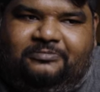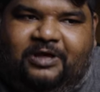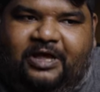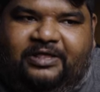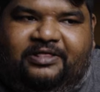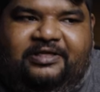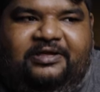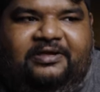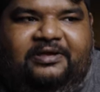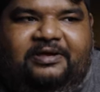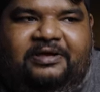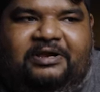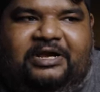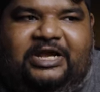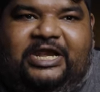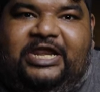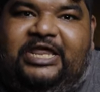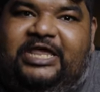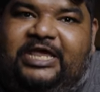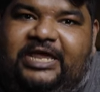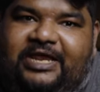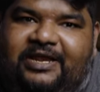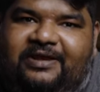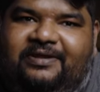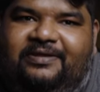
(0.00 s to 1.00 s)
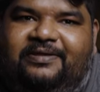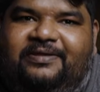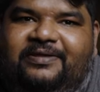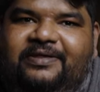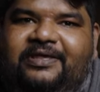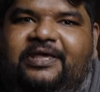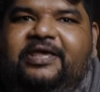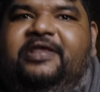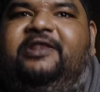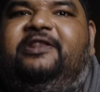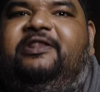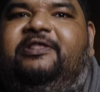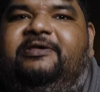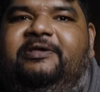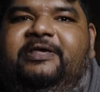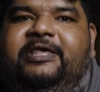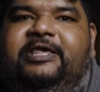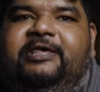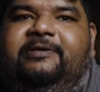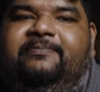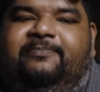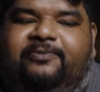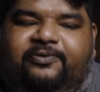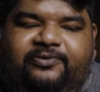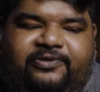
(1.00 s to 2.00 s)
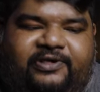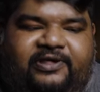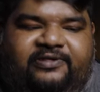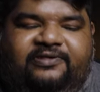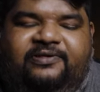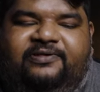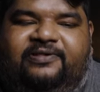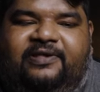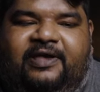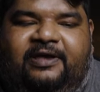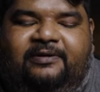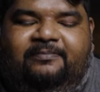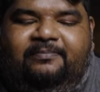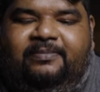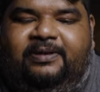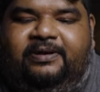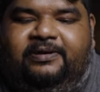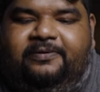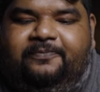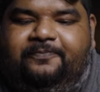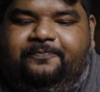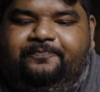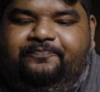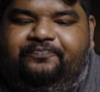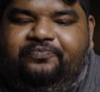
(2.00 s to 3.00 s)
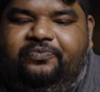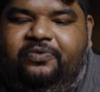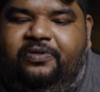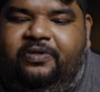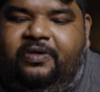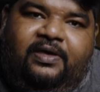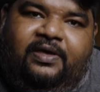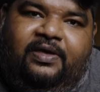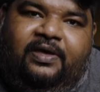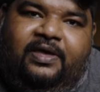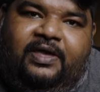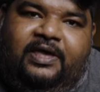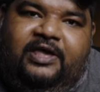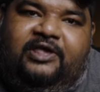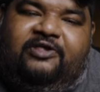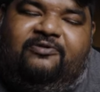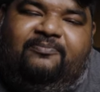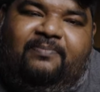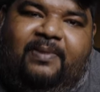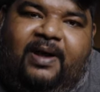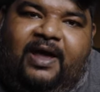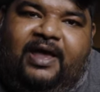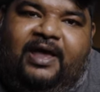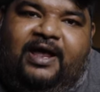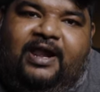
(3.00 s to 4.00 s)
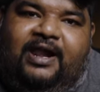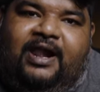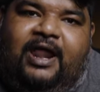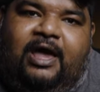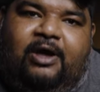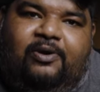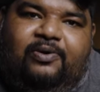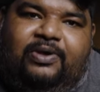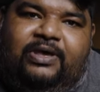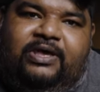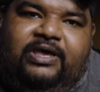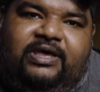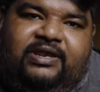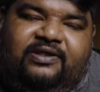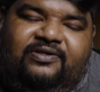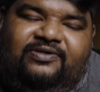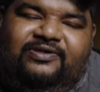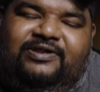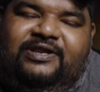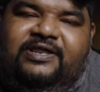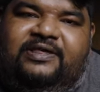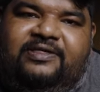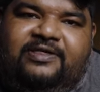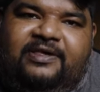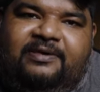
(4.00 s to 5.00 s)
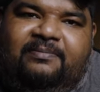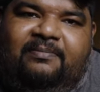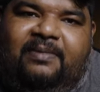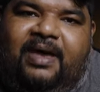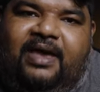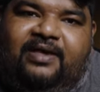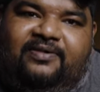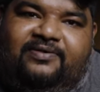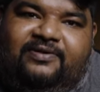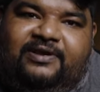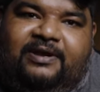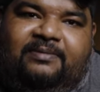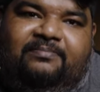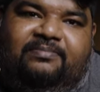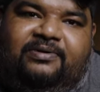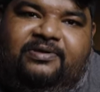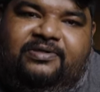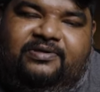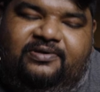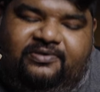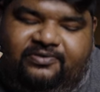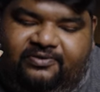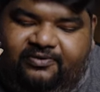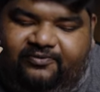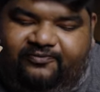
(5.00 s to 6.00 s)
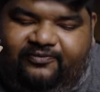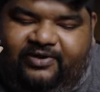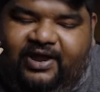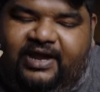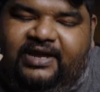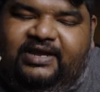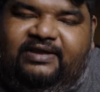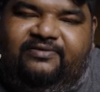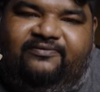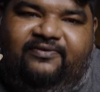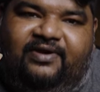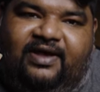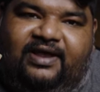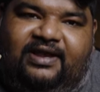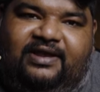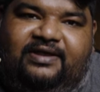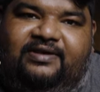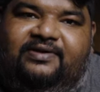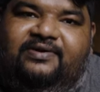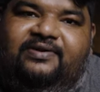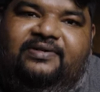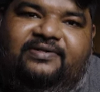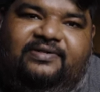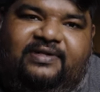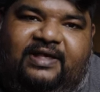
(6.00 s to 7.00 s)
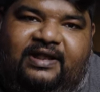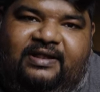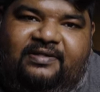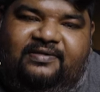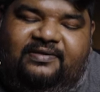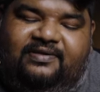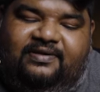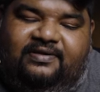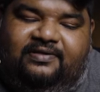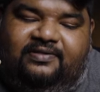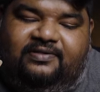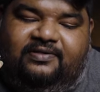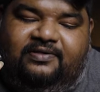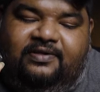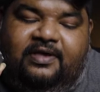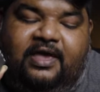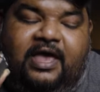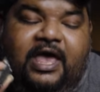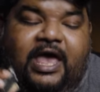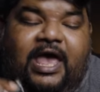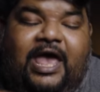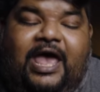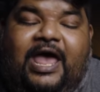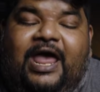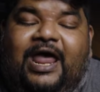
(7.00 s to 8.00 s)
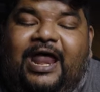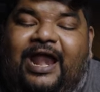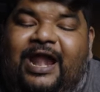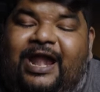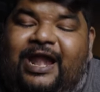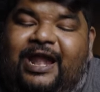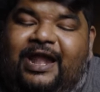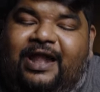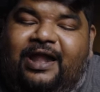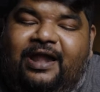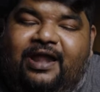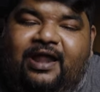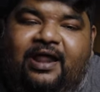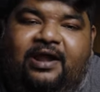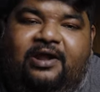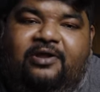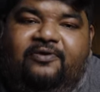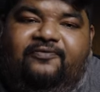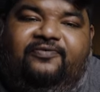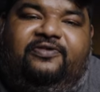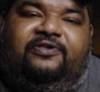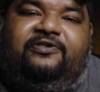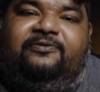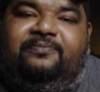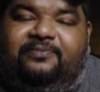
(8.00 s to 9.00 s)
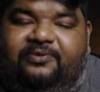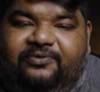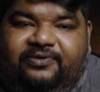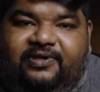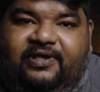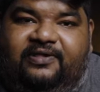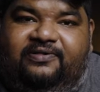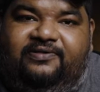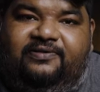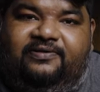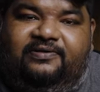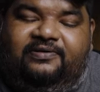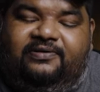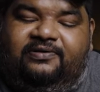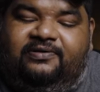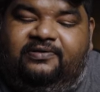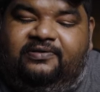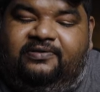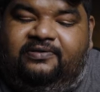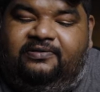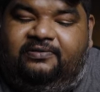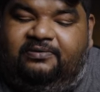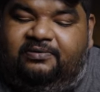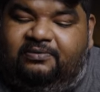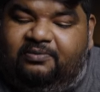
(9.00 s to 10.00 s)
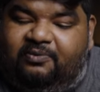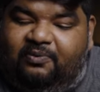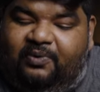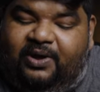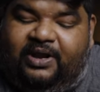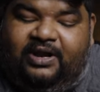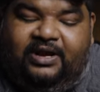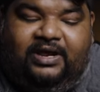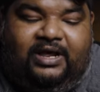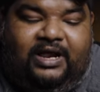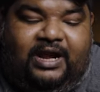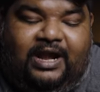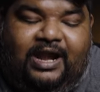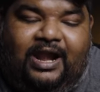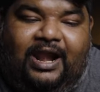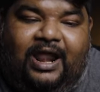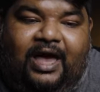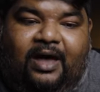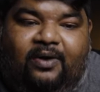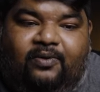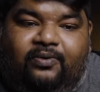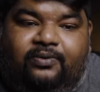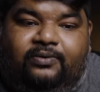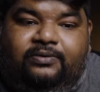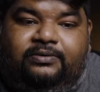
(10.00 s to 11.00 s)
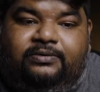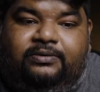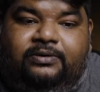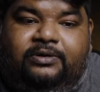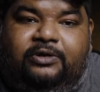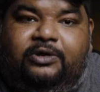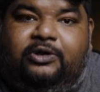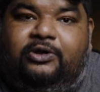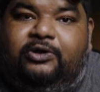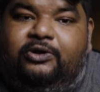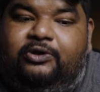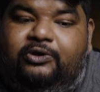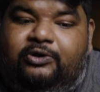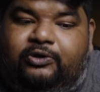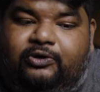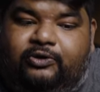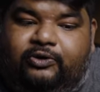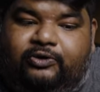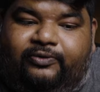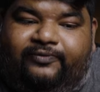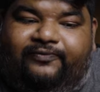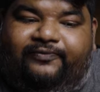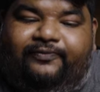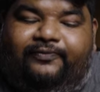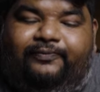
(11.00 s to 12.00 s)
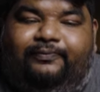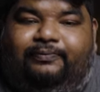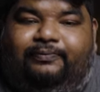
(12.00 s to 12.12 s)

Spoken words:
lead in the processor segment is by allowing its TJ max temperatures of 95 degrees Celsius. None of these processors, when allowed to